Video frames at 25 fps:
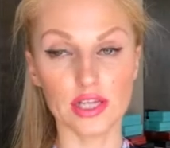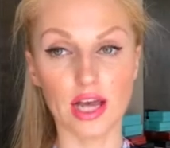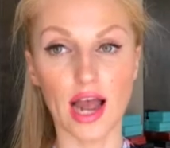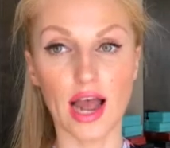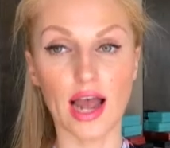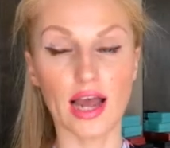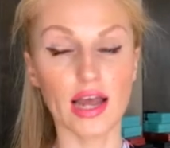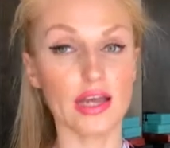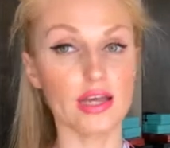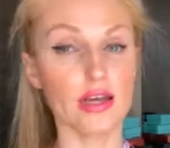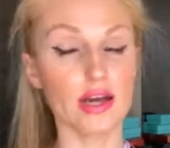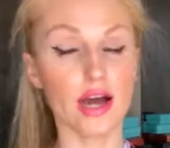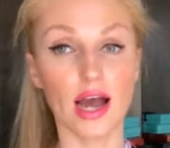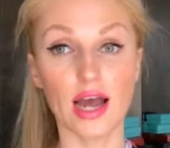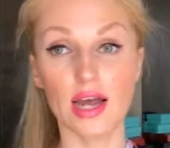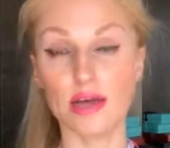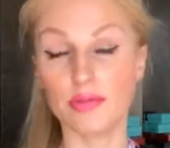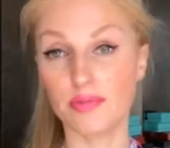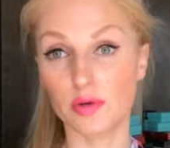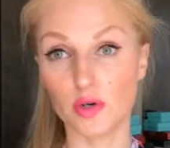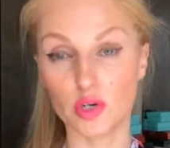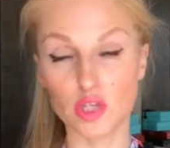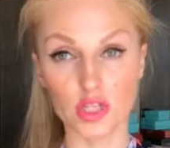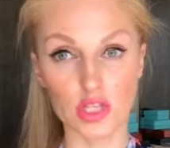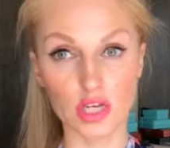I, I
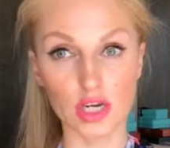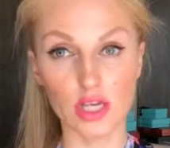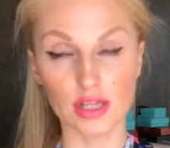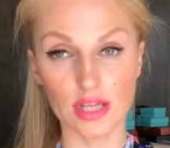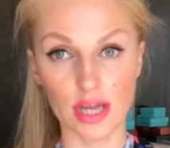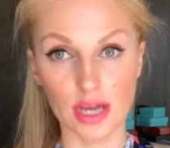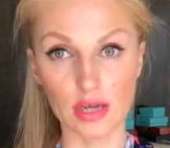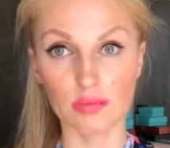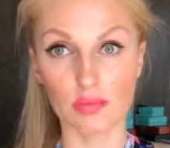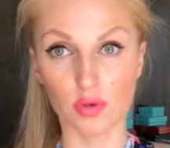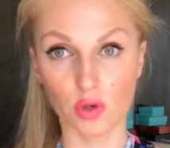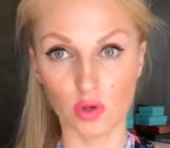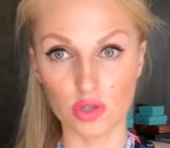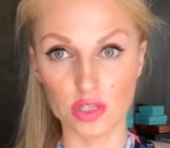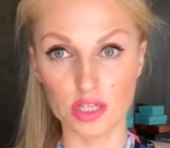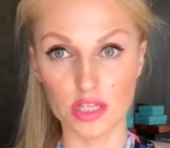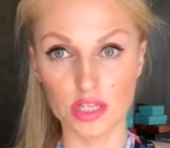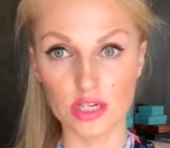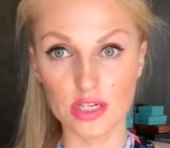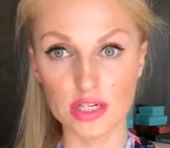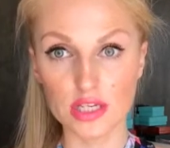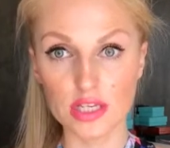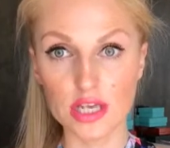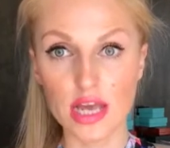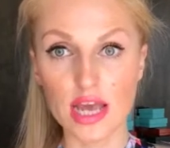personally like
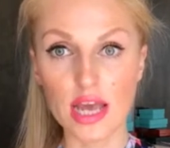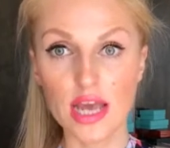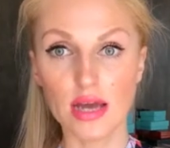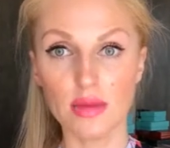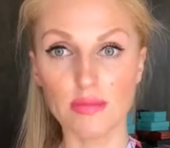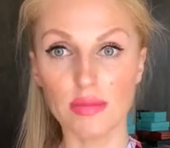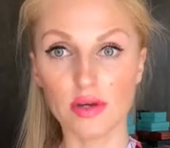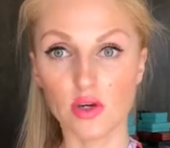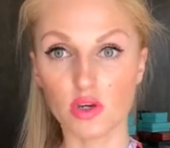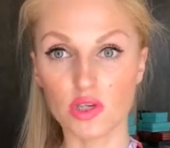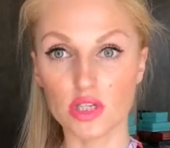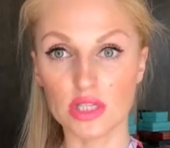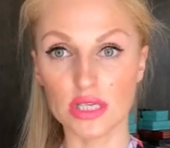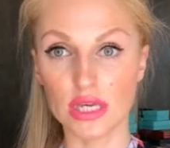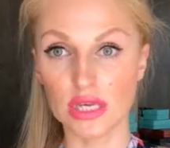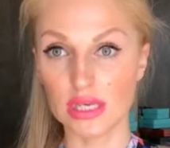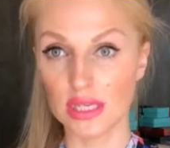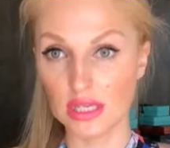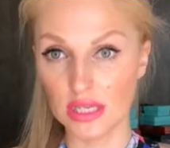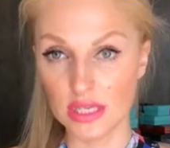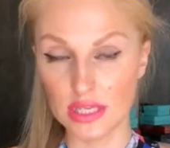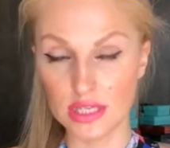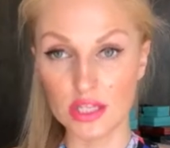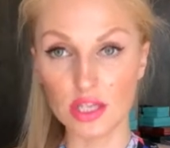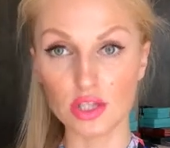bronzers because they're
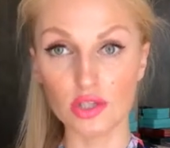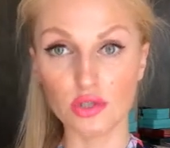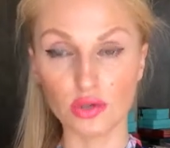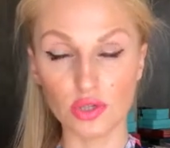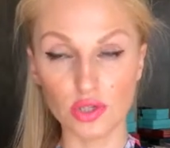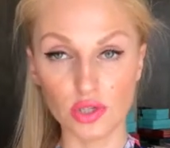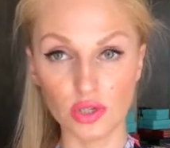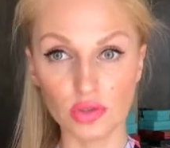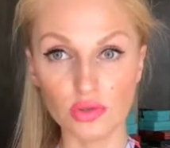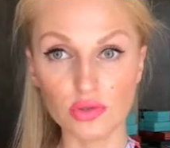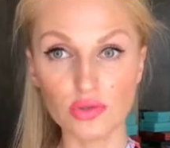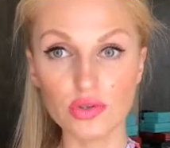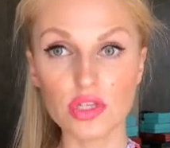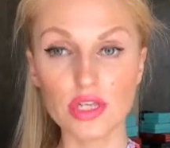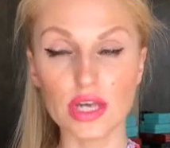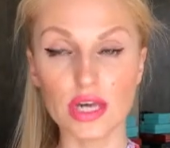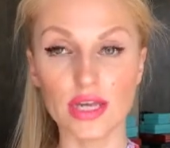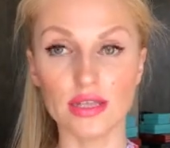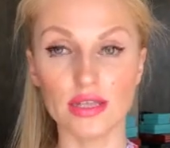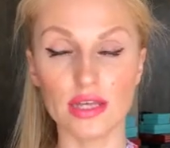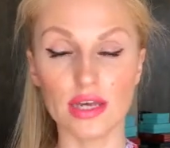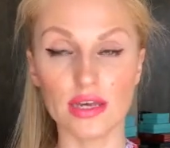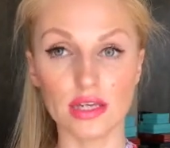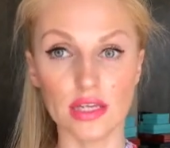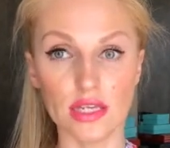easy to use and
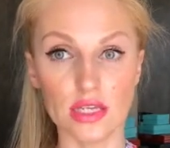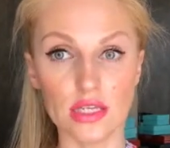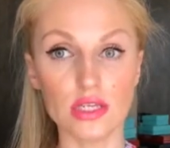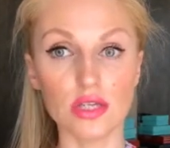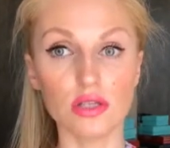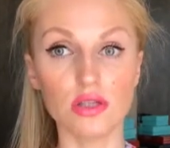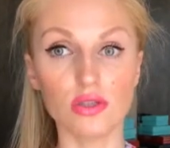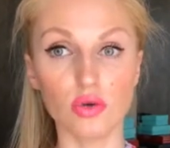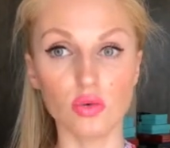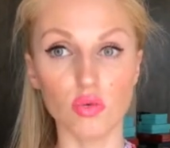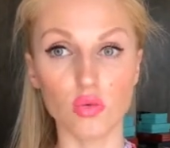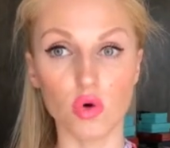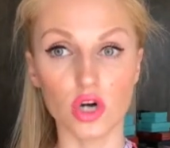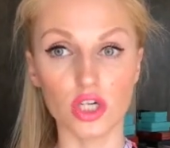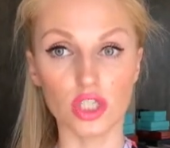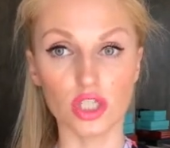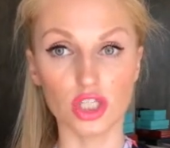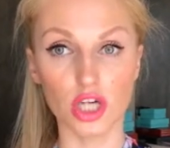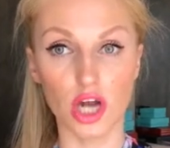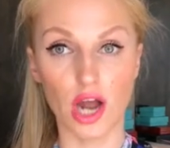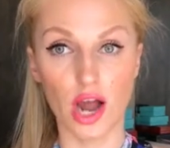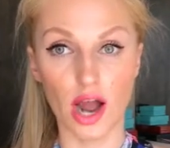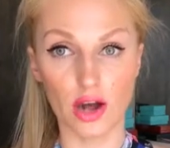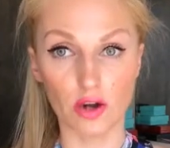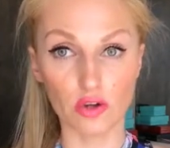they're easy to wash
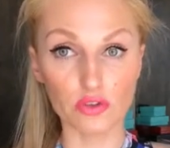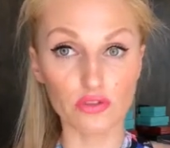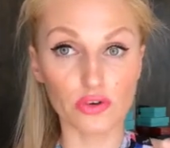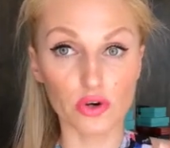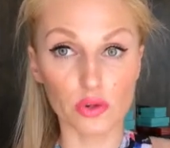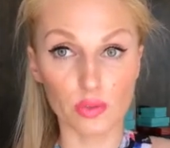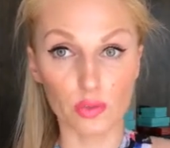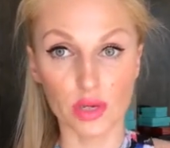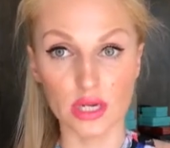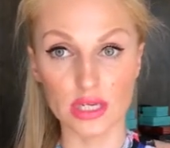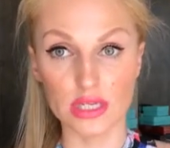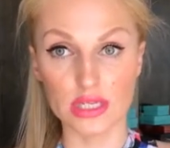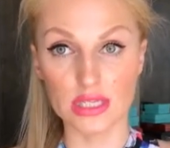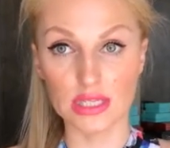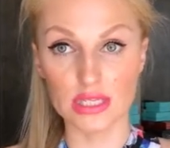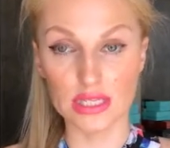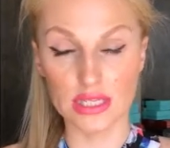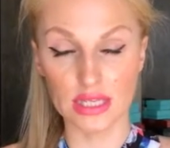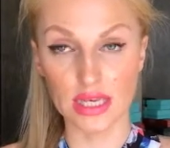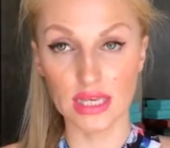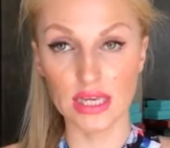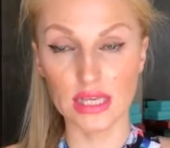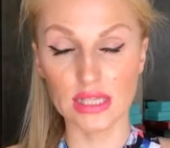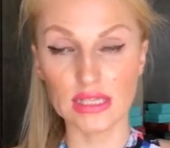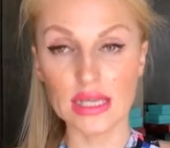out from my
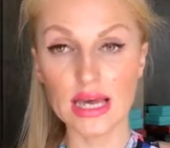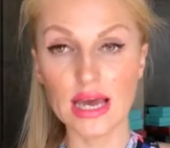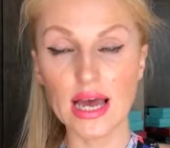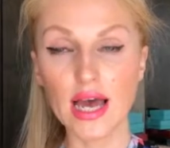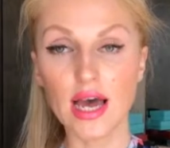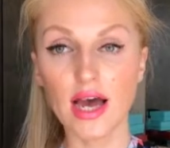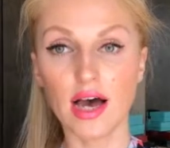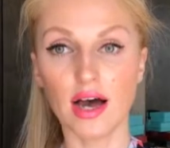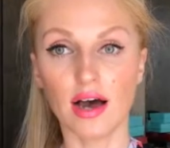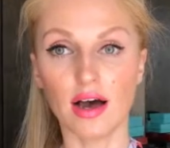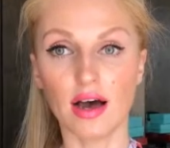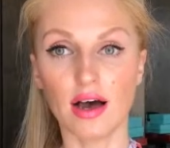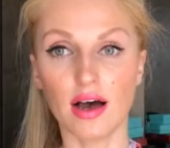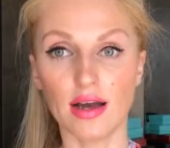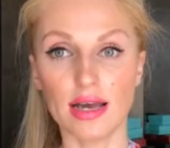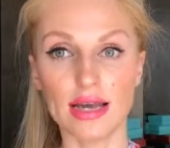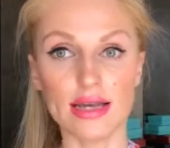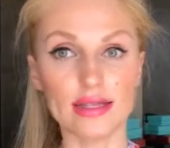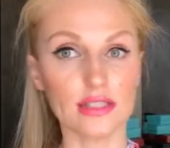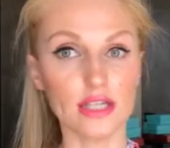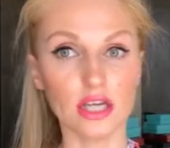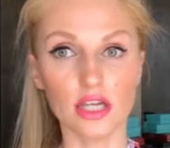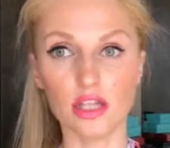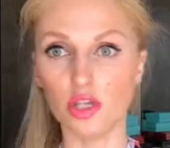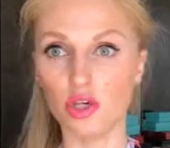skin uh,
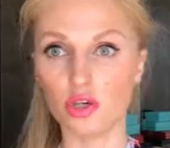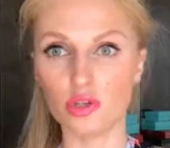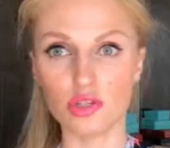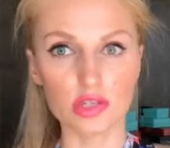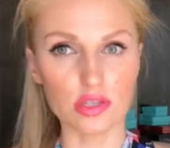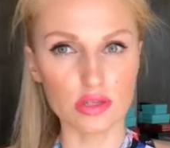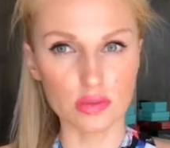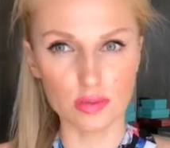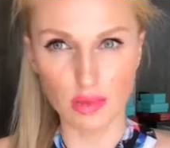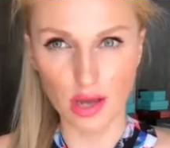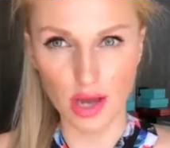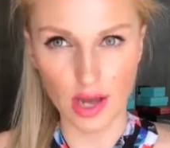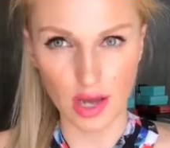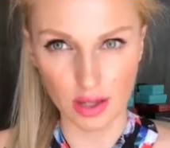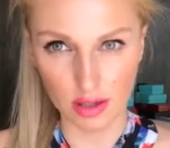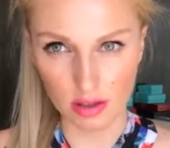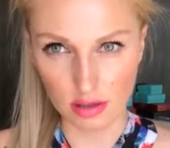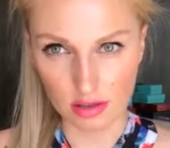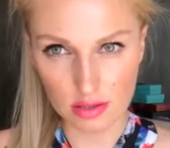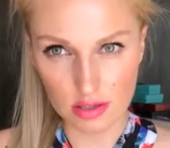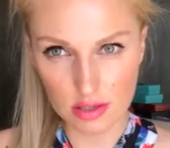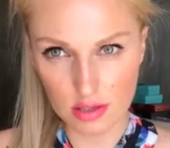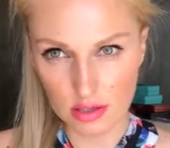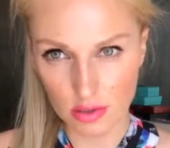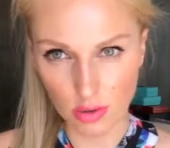and they don't smell.
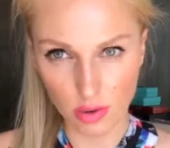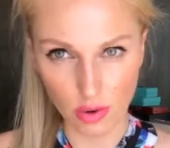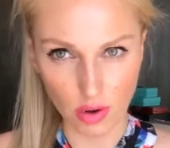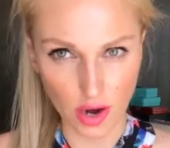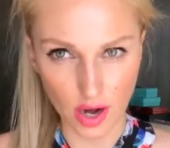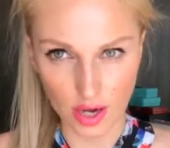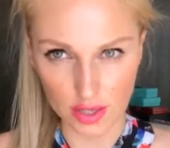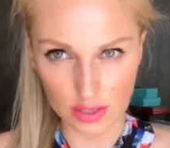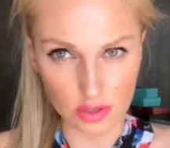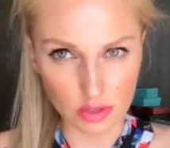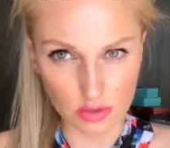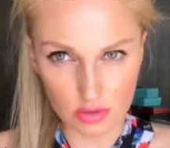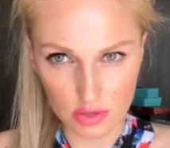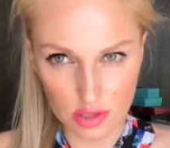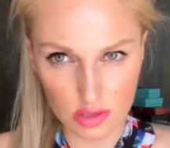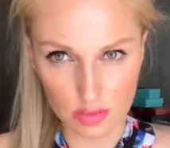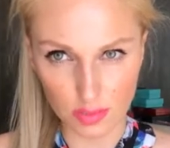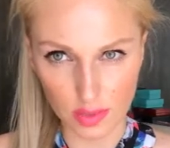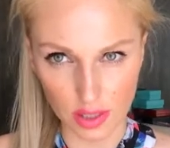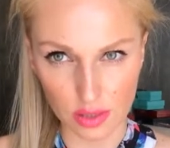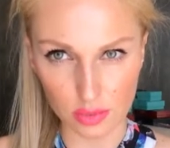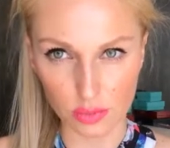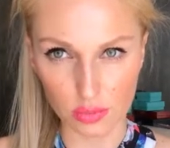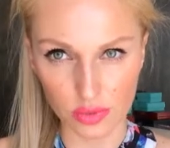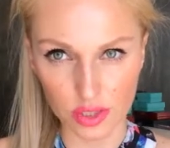So I don't
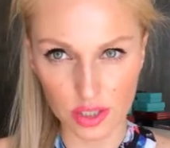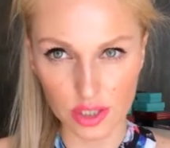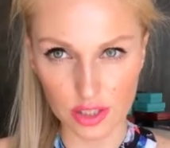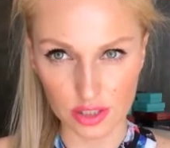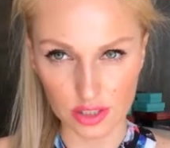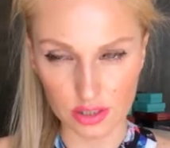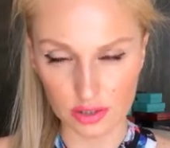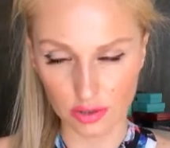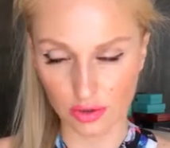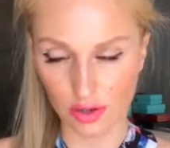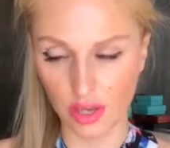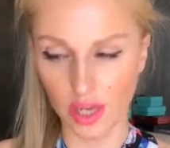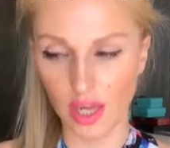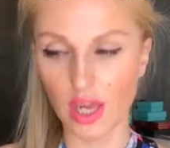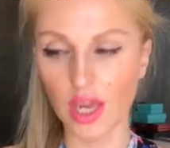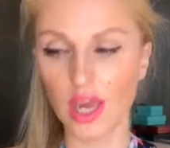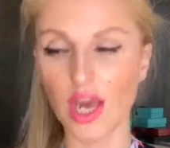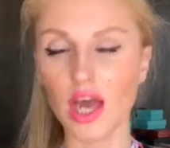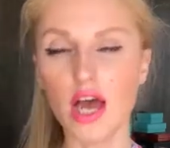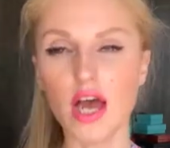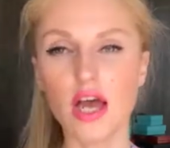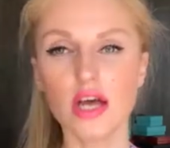smell weird, okay?